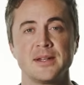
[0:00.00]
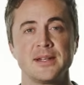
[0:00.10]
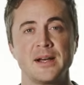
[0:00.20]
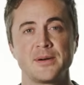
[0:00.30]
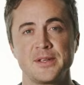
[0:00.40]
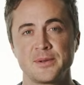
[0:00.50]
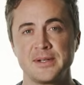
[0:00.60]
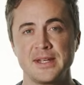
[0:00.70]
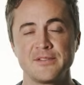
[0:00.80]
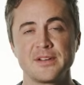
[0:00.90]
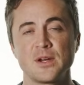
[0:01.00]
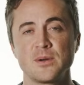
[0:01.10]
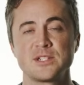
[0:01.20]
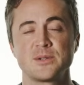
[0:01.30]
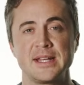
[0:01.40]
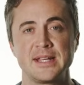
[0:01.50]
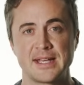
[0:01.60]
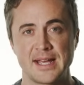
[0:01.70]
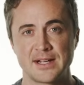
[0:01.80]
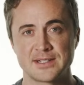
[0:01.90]
Now, you're never going to
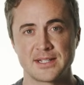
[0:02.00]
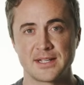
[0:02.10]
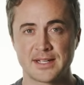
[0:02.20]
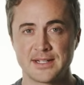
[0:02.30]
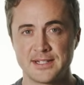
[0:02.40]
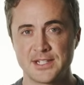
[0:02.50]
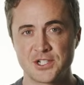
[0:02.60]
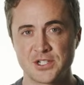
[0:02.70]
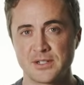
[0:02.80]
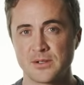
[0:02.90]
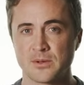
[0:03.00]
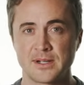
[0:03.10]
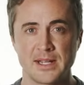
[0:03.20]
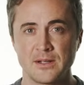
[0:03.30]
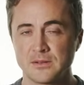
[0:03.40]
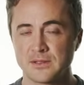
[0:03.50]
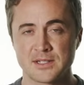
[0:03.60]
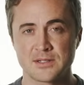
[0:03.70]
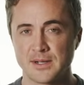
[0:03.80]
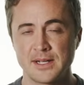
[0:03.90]
encounter a condition or an
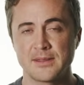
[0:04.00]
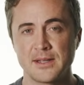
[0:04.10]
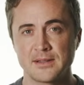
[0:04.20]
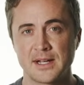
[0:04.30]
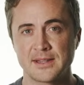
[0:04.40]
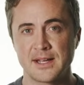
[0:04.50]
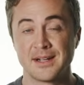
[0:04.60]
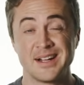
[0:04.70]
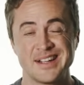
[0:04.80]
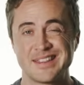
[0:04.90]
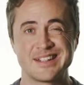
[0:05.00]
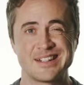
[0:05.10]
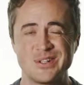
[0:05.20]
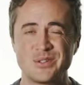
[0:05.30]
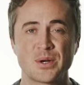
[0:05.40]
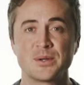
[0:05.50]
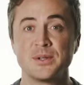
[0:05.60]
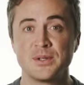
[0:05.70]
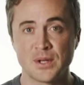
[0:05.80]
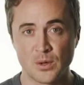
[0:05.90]
illness or anything like that that you don't
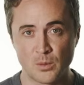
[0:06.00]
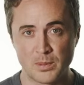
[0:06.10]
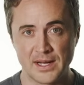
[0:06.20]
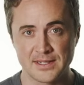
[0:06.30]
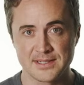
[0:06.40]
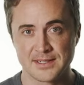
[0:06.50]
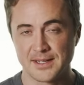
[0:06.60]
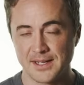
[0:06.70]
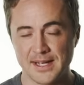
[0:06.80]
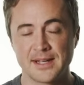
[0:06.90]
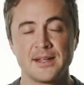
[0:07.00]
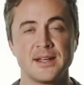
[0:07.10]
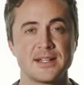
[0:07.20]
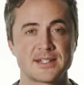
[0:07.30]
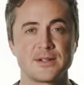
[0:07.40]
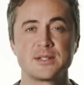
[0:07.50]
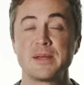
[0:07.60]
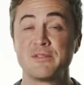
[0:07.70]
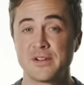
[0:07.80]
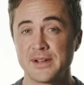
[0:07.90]
know about. Again, it's going to
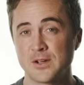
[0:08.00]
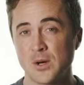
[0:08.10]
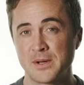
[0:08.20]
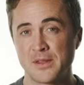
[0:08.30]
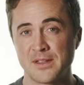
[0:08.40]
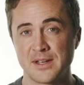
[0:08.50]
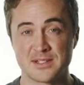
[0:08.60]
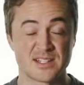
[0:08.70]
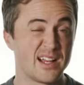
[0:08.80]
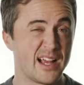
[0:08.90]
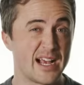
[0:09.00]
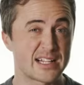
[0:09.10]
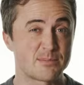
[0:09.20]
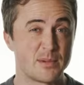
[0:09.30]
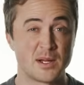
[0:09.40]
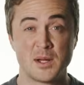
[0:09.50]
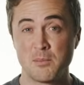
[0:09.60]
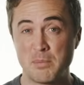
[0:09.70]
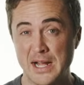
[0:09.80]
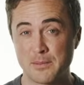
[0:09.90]
be very common things: asthma,
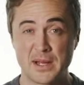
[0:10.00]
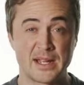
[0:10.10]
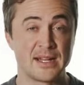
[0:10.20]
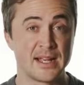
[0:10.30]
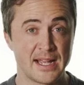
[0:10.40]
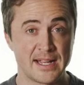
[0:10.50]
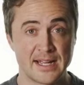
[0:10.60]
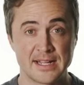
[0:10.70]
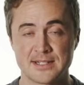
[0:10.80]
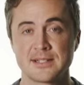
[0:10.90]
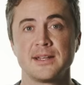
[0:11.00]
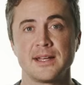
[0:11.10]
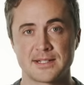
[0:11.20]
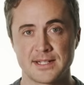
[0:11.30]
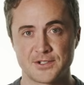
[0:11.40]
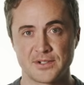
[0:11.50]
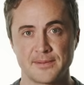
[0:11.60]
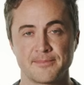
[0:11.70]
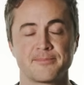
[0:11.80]
back pain, headaches, etc.